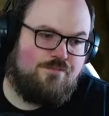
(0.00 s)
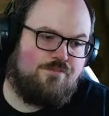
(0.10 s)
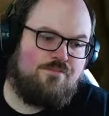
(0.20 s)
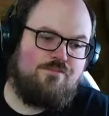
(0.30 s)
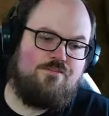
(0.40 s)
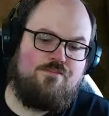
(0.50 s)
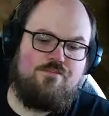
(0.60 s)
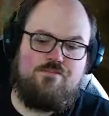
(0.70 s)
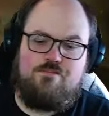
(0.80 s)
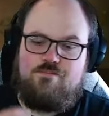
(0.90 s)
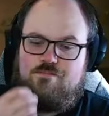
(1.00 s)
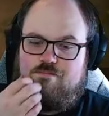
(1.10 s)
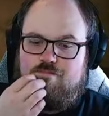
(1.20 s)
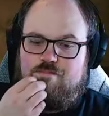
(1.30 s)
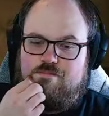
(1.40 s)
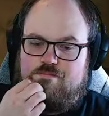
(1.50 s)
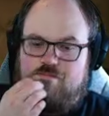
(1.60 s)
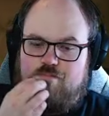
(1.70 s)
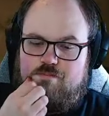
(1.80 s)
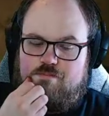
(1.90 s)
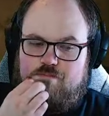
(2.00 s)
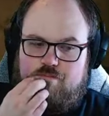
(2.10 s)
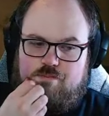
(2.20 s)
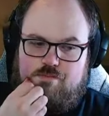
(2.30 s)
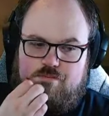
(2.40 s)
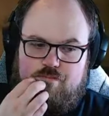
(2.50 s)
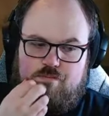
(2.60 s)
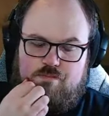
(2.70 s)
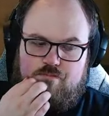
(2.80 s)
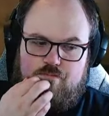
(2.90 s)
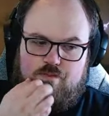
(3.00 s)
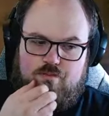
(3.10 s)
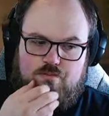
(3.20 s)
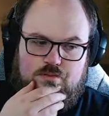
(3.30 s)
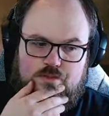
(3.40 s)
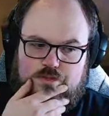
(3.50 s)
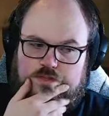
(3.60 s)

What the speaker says: Nobody speaks.